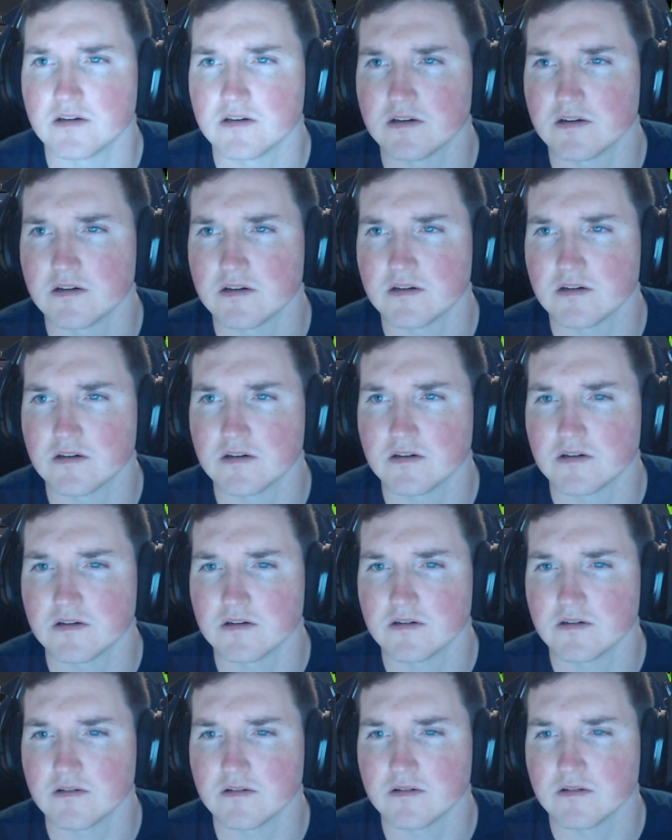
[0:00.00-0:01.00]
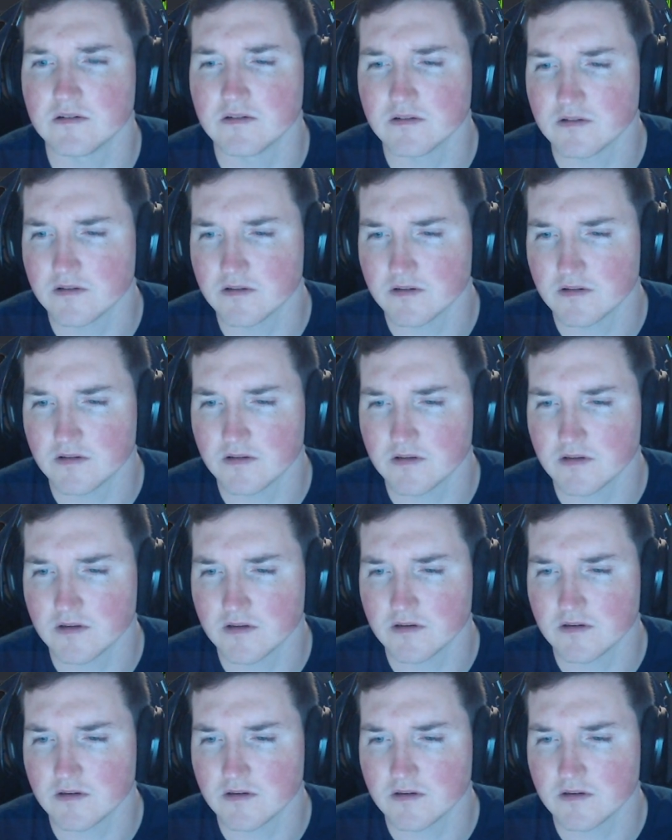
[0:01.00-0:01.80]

[no speech]